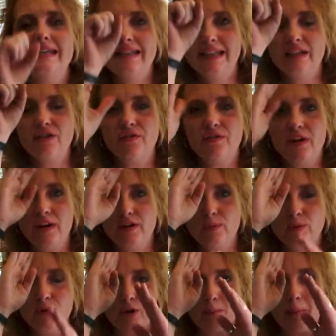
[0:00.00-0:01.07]
Schizophrenia
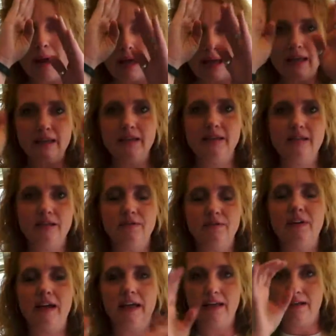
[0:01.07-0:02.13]
is when your mind is
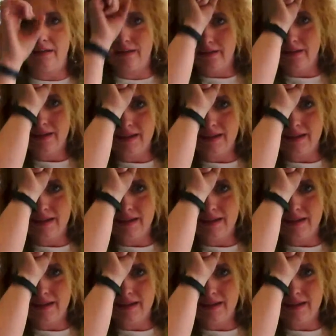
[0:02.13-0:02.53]
divided,